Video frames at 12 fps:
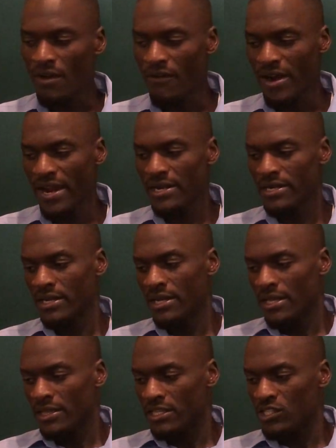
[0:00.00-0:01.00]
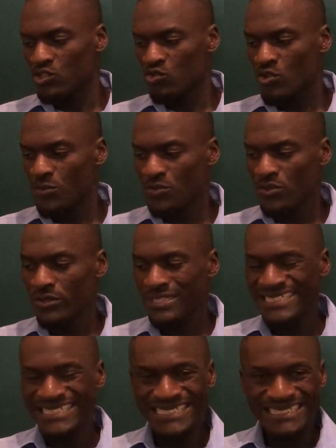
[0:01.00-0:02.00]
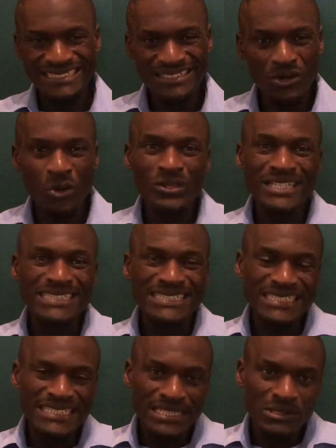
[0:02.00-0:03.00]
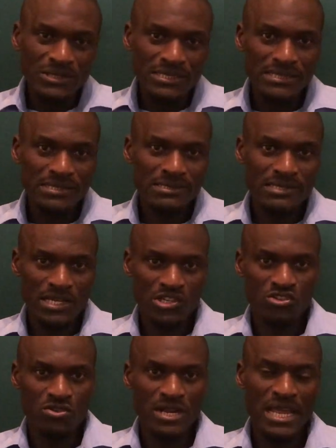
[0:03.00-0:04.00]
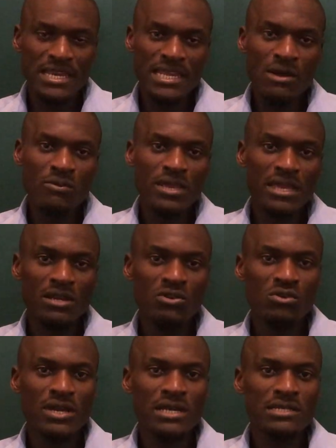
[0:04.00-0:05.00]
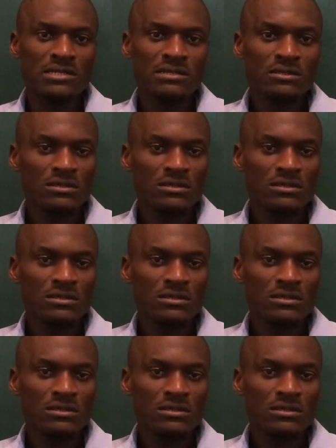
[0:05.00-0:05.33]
right? The description or the details section. And here we can look at,